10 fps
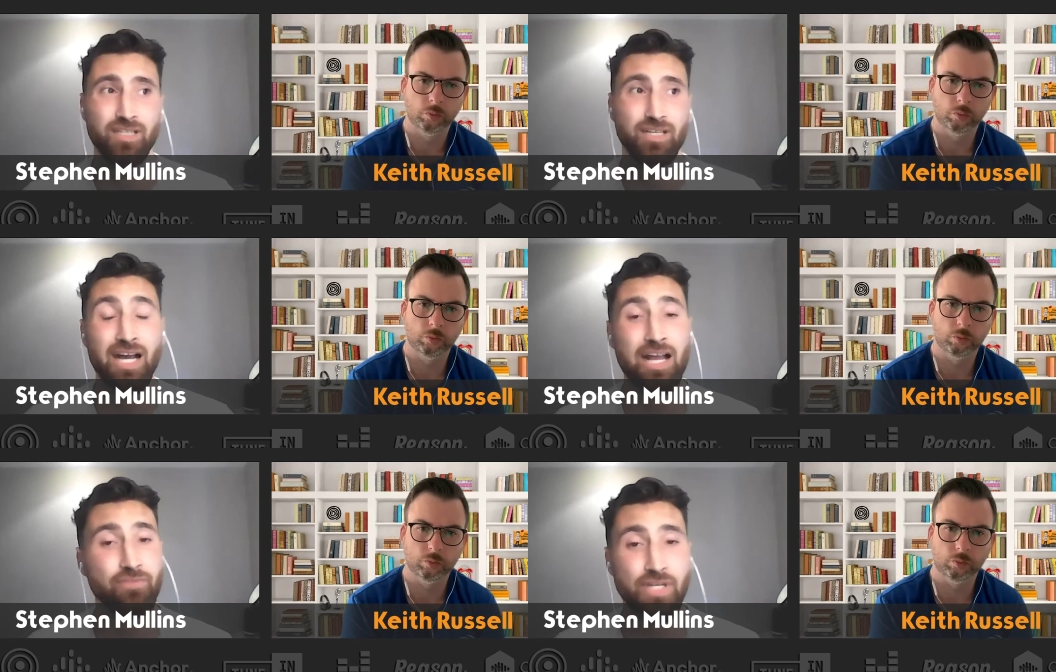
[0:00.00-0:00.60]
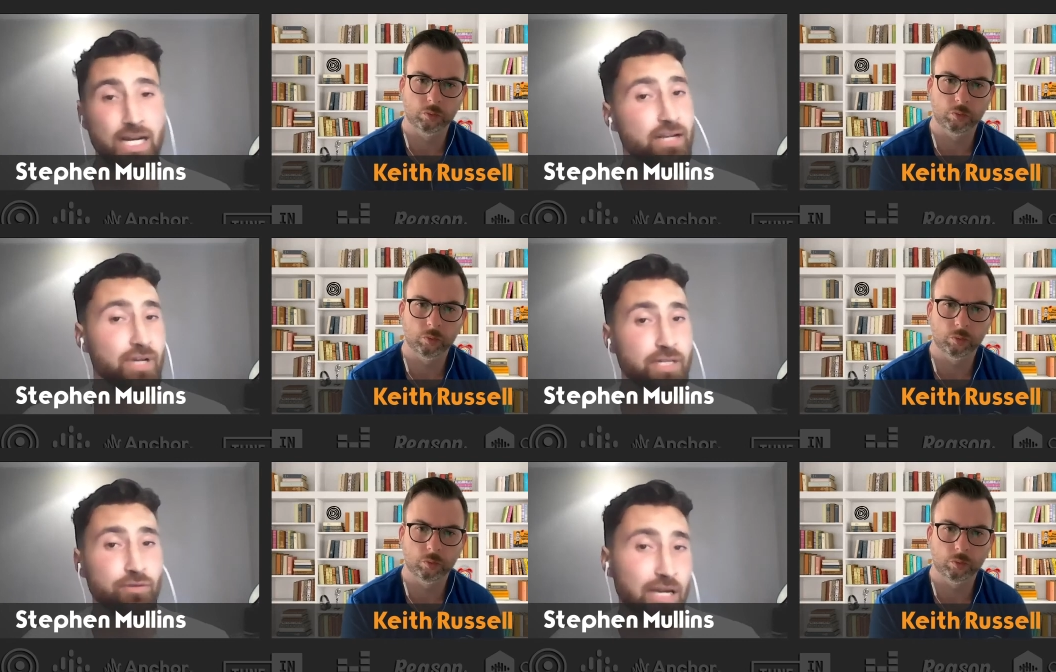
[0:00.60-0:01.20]
Speaker 1: I haven't heard of
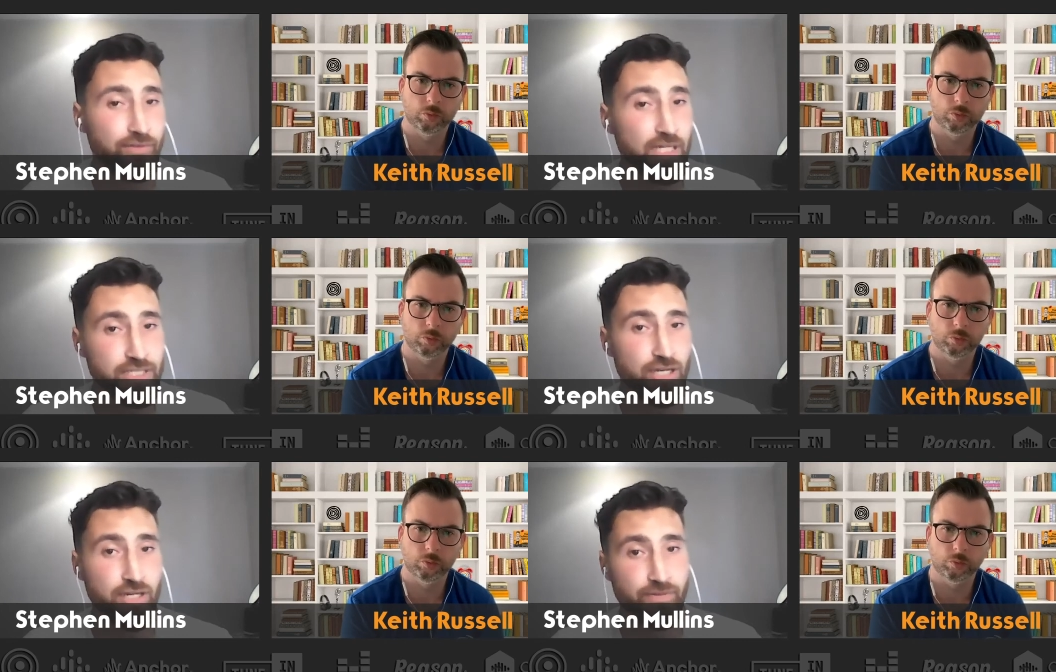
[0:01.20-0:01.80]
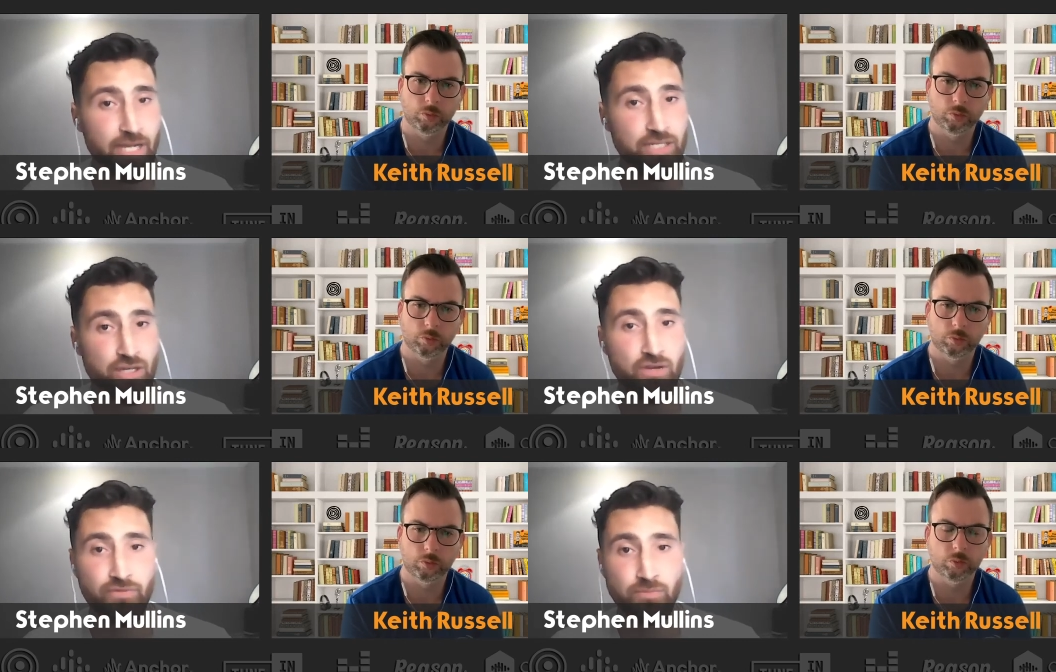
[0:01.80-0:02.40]
anyone having any side effects
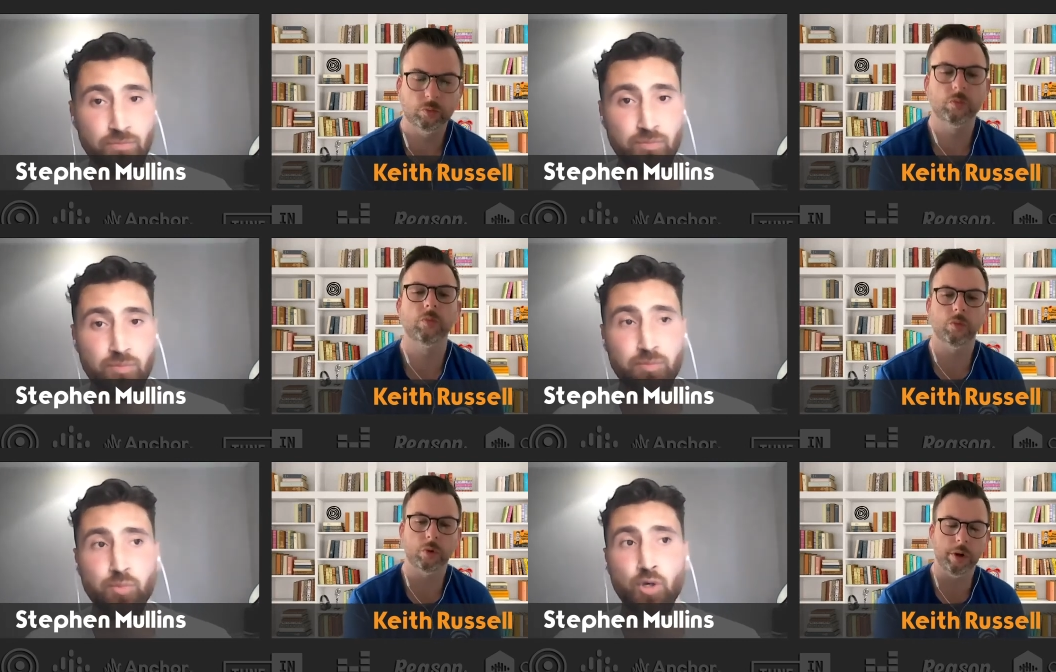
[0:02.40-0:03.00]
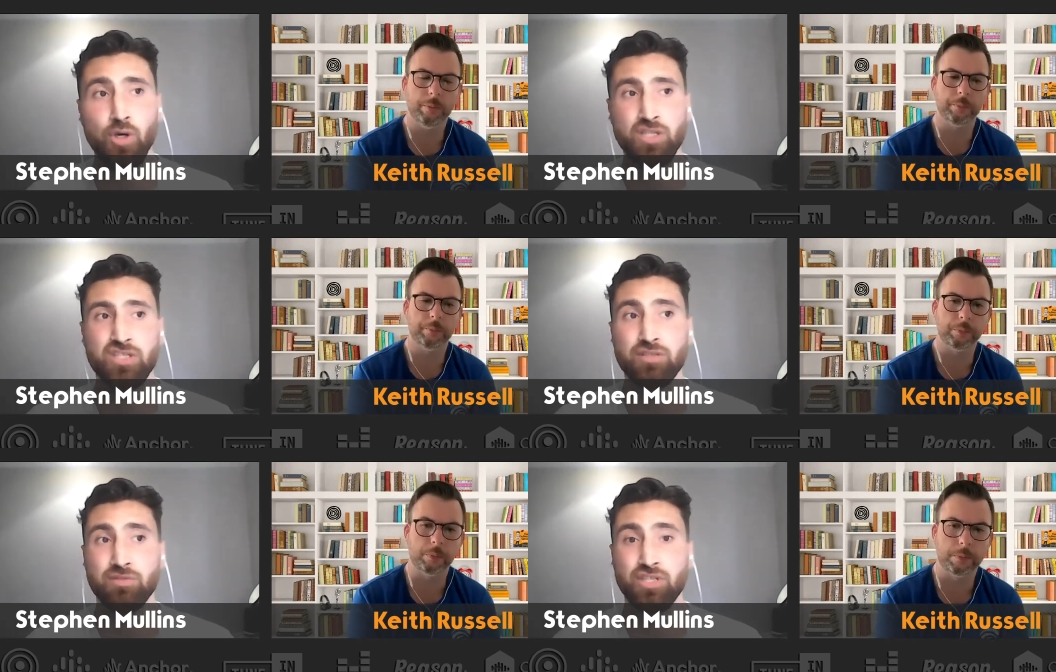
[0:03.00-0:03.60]
off them, okay. but
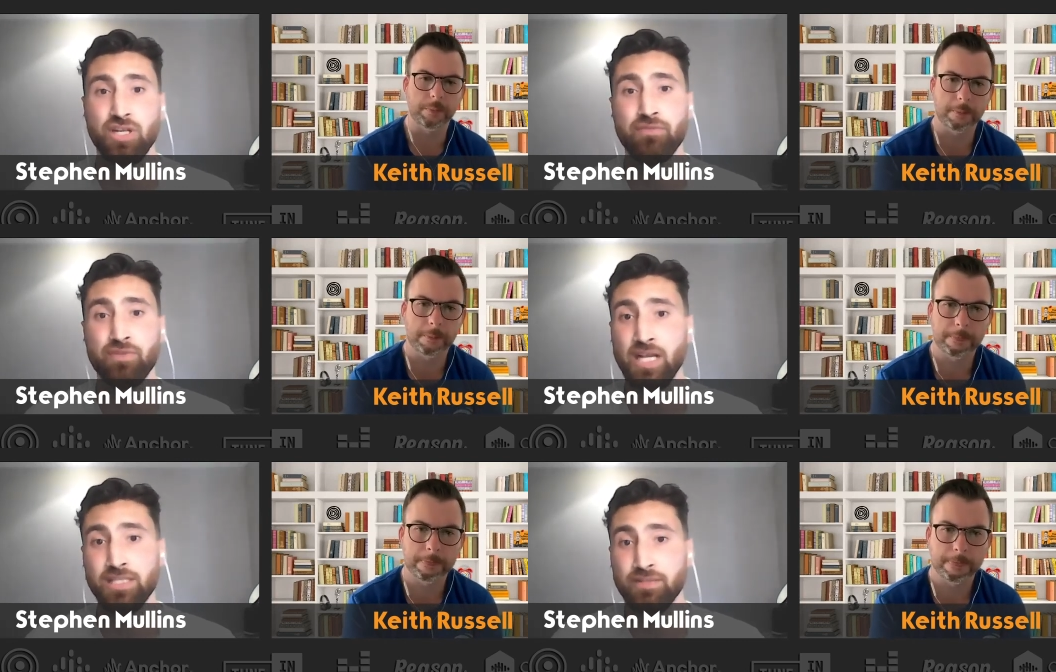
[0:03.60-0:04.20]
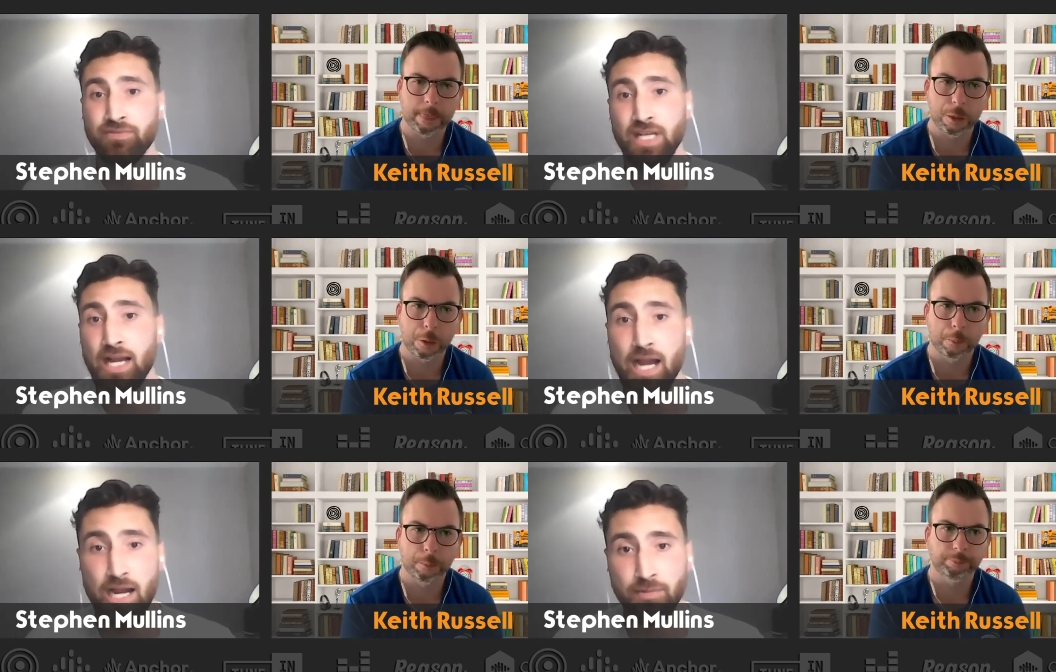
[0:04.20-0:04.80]
side effects, if they
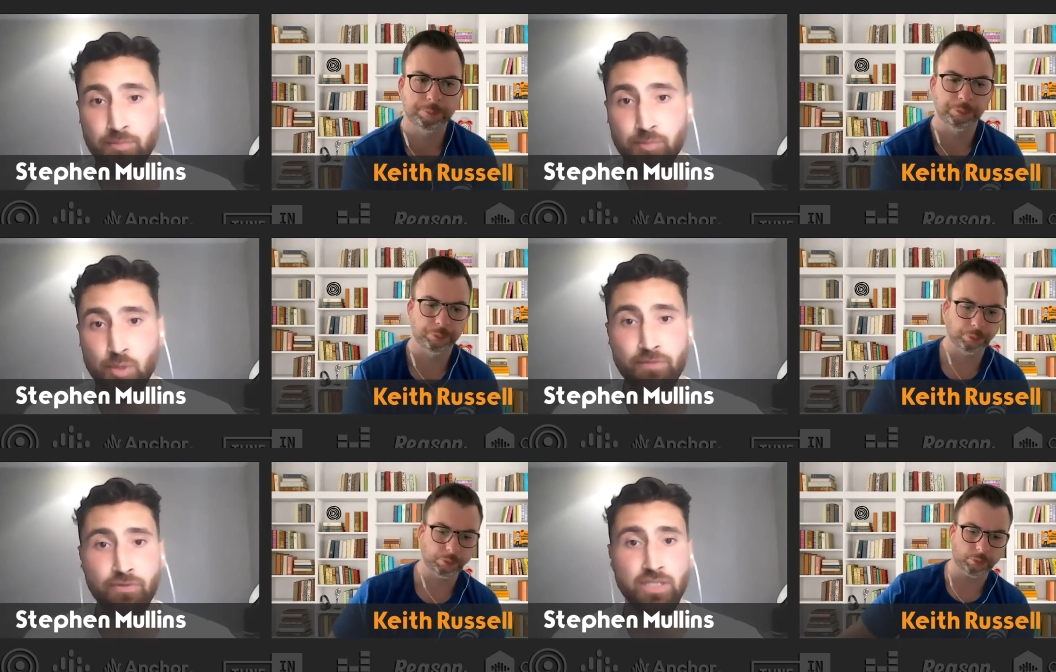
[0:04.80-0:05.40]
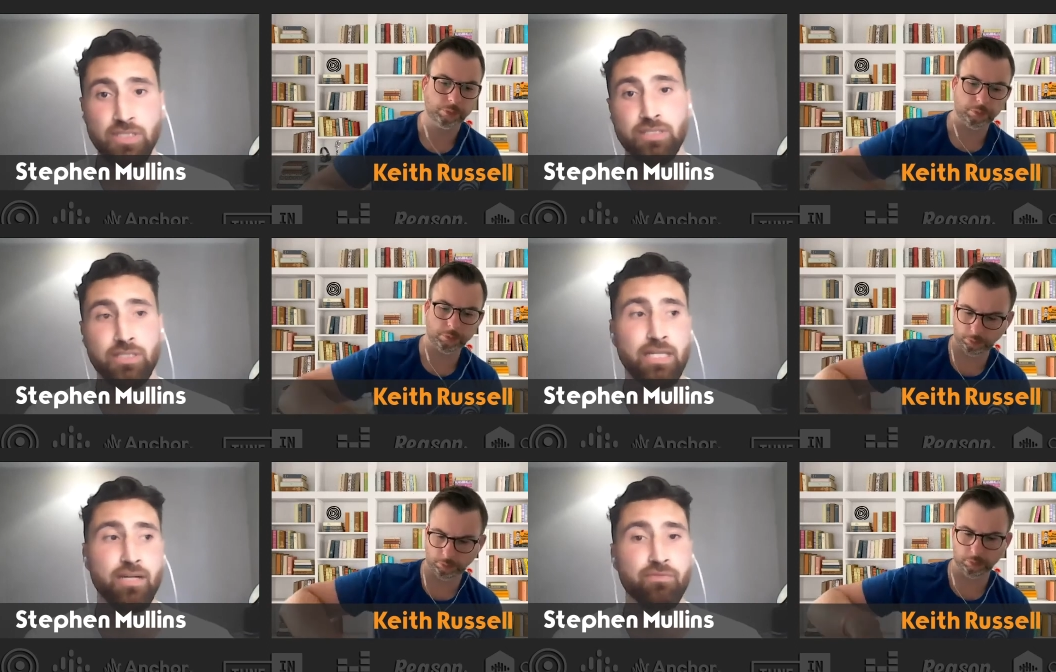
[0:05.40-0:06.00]
are prevalent,
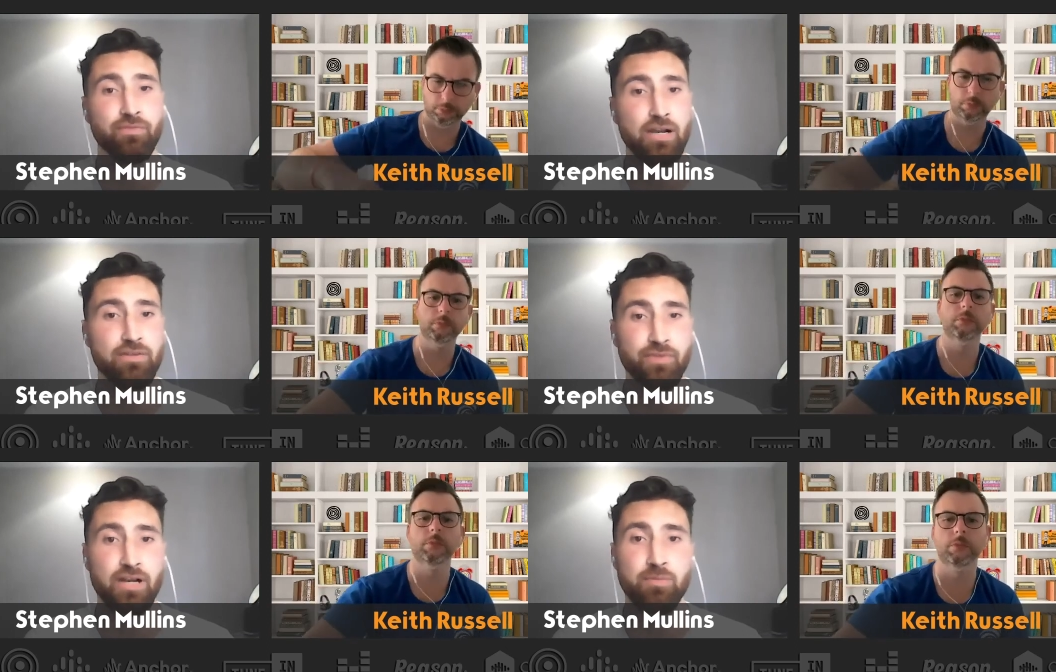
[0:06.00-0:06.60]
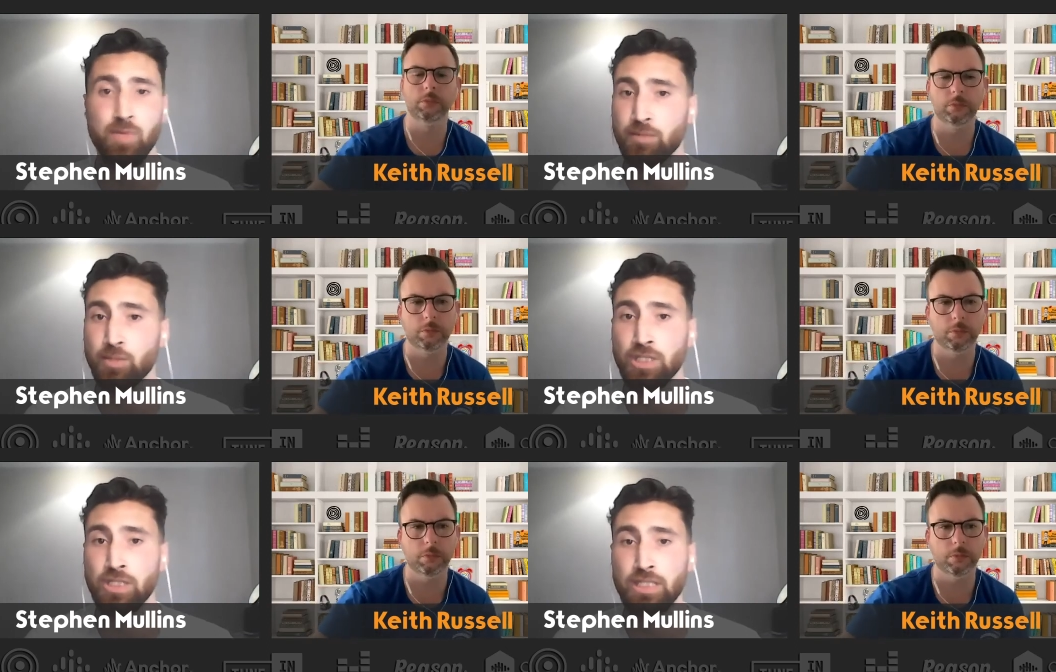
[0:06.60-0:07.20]
then they're very, very
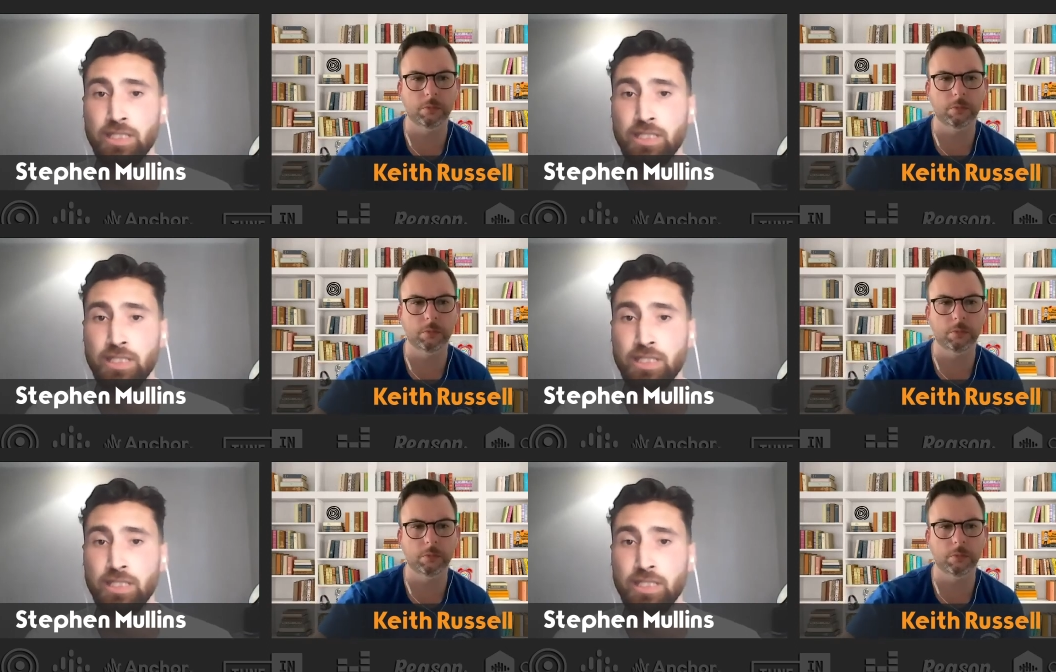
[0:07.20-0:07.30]
minimal.